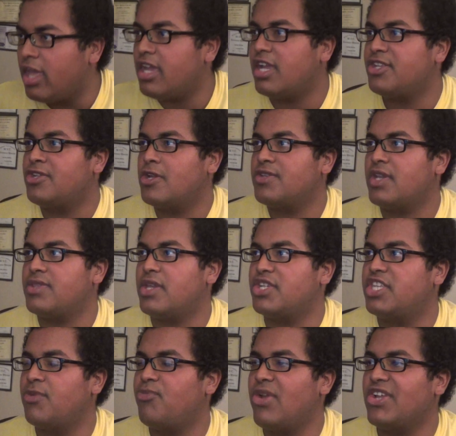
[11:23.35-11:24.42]
It turns out that
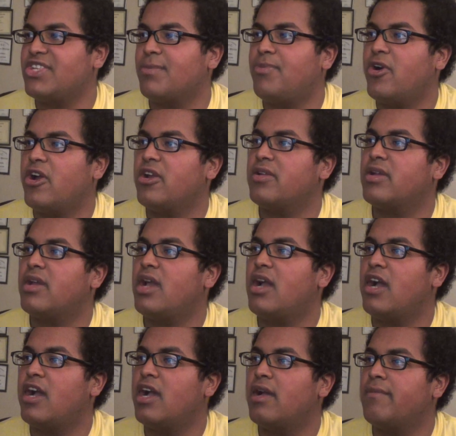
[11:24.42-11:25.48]
she breaks apart
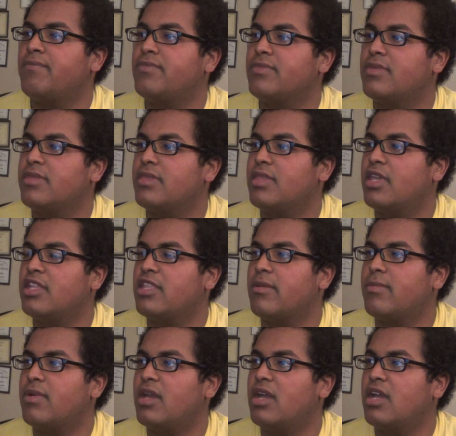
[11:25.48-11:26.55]
at
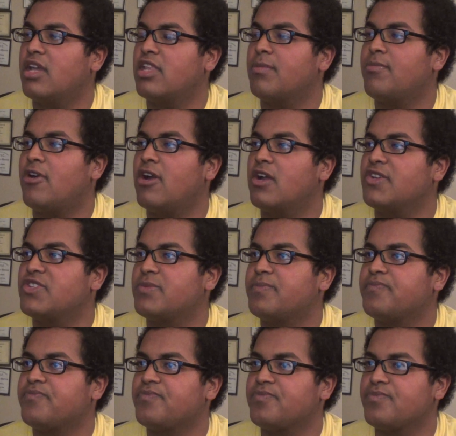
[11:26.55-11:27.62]
the bars.
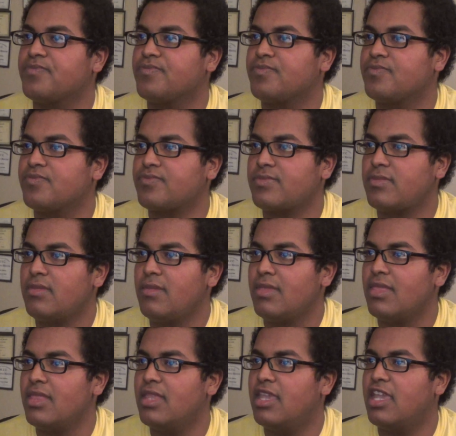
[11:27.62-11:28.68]

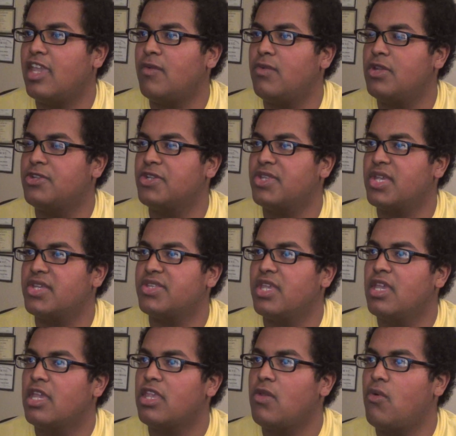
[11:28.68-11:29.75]
And Riju says,
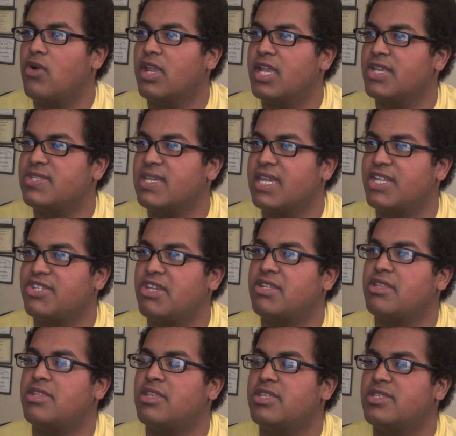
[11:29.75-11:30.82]
you won't get a second chance
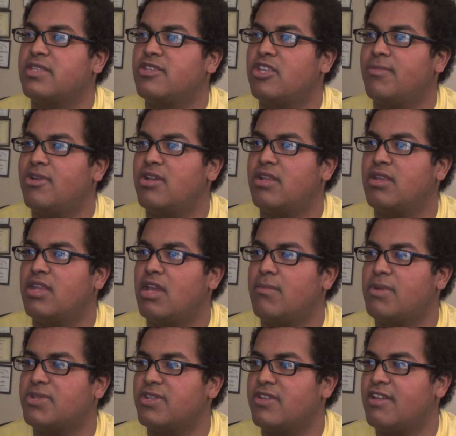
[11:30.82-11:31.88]
at this. You better not
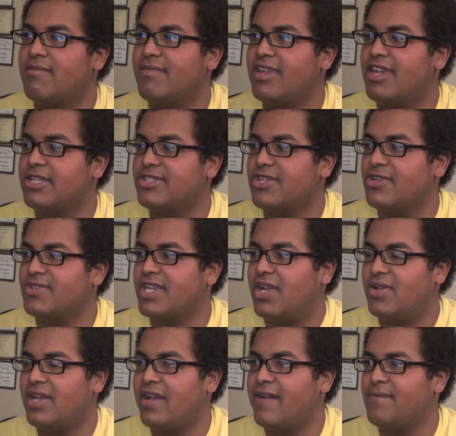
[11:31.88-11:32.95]
mess it up. And it turns
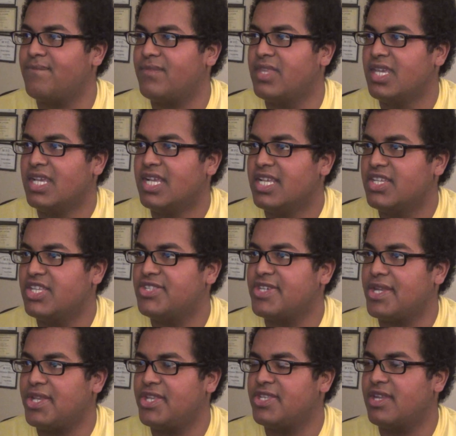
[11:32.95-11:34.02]
out the
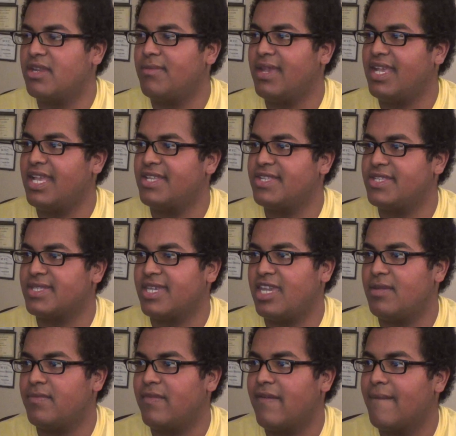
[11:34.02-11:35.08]
Sanji's going to make his
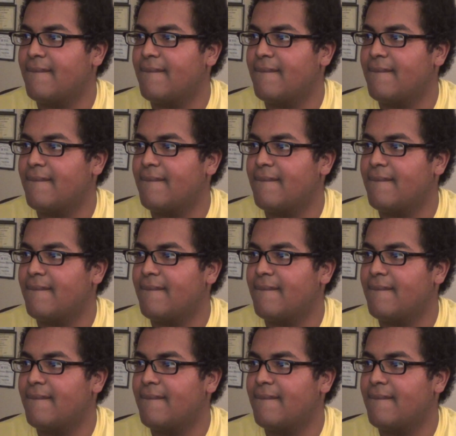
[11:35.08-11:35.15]
escape.